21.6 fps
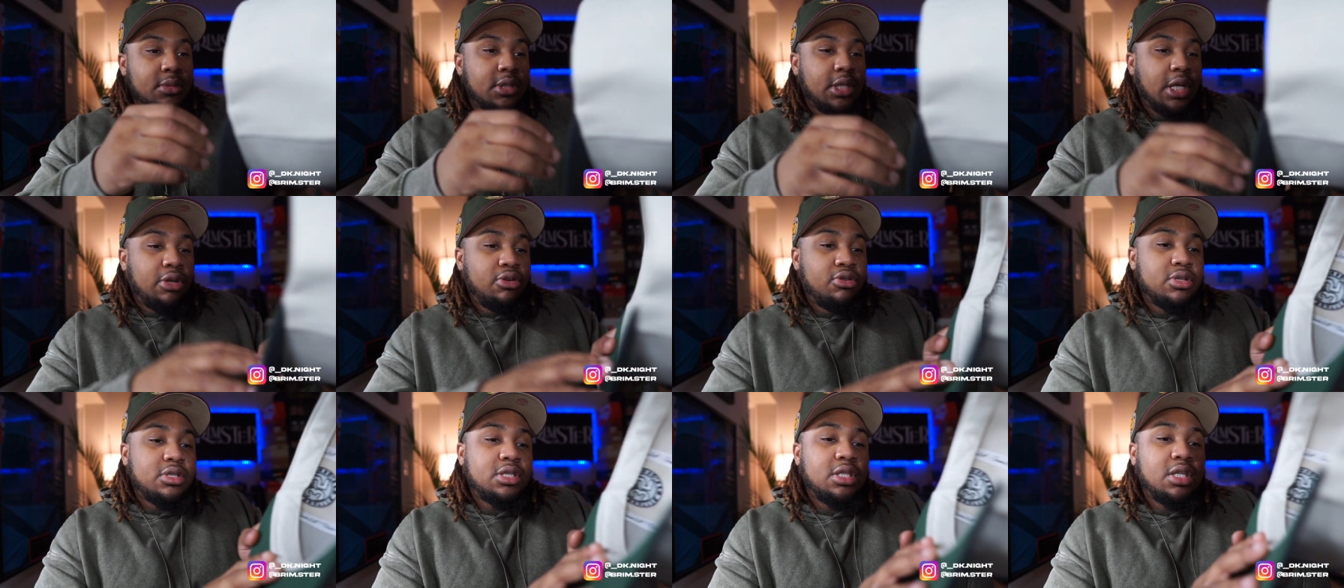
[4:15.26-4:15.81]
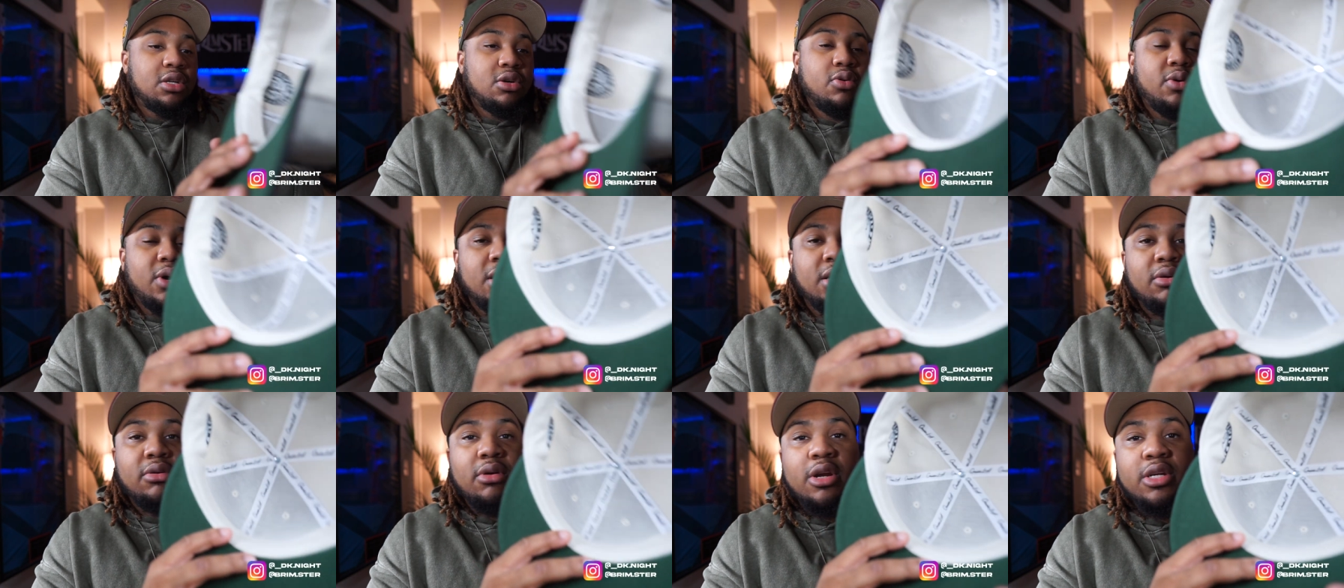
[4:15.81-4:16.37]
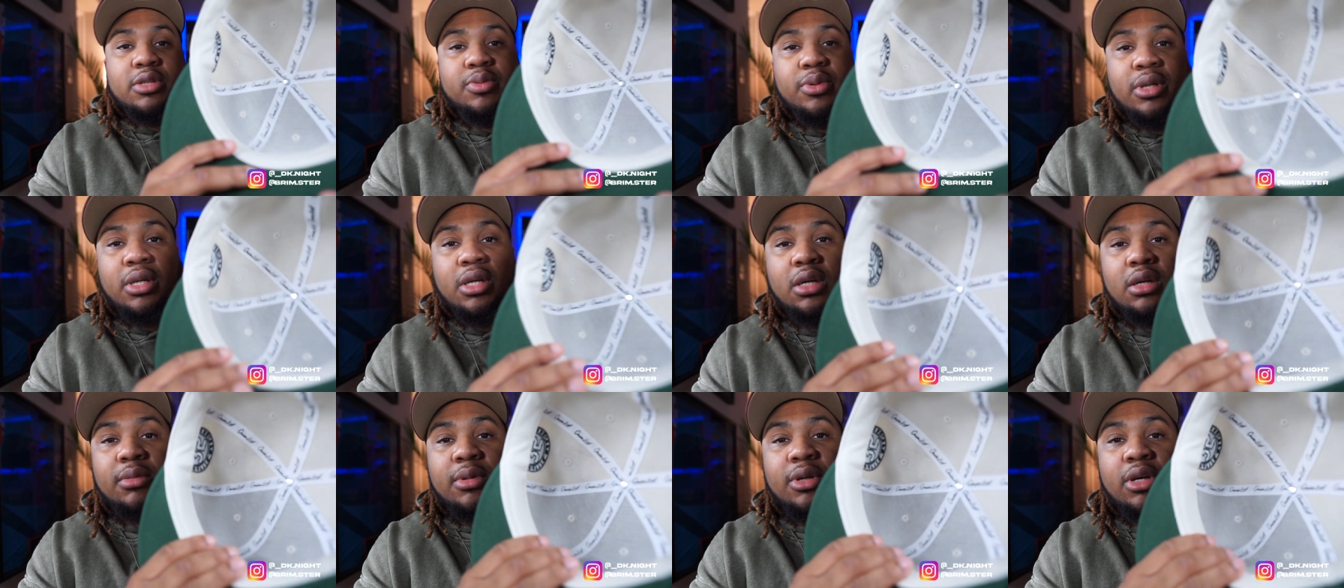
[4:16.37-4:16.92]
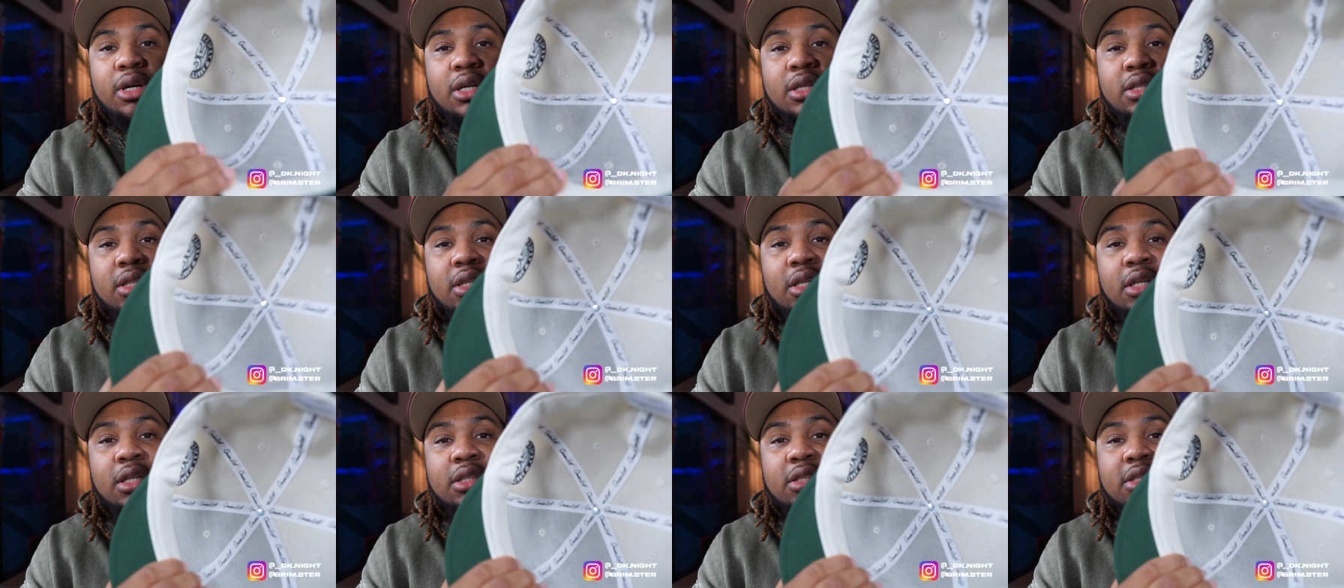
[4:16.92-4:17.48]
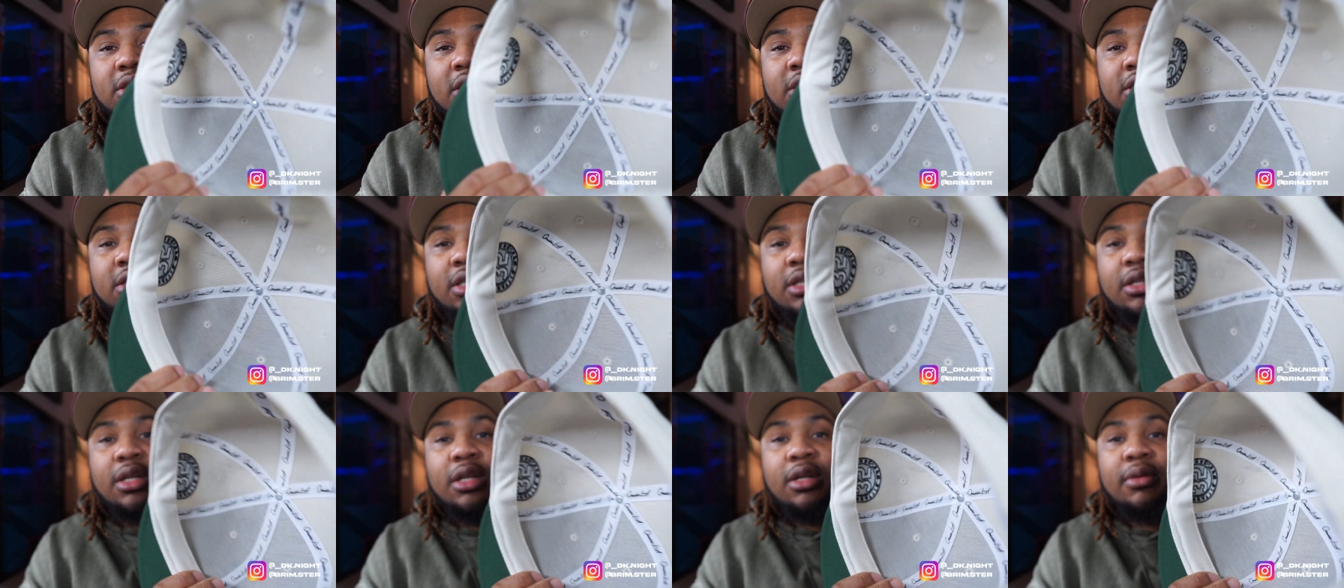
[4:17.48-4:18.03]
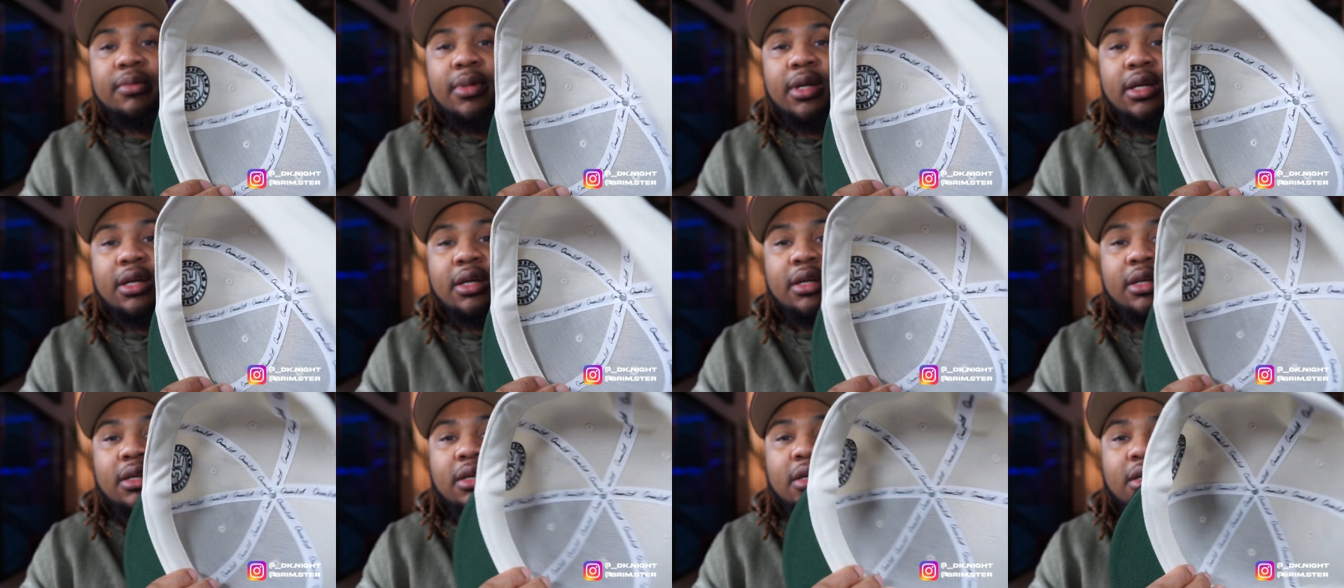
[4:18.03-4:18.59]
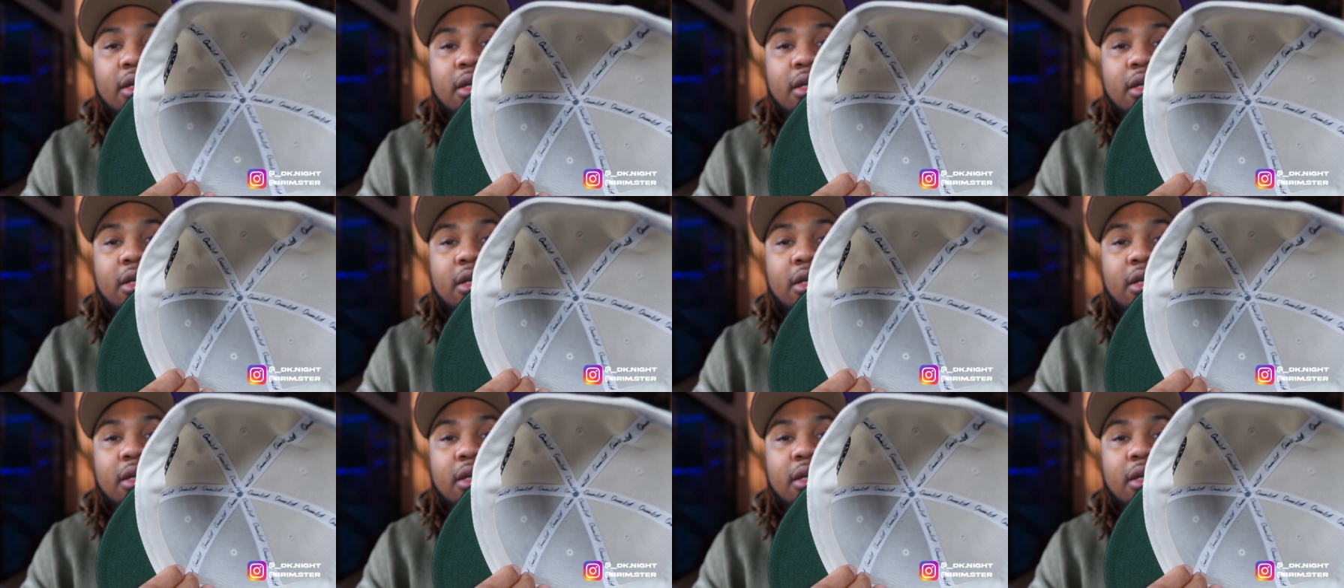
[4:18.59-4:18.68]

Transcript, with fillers: You can see the quality over here is pretty good, man. You got the good stitching in there, man.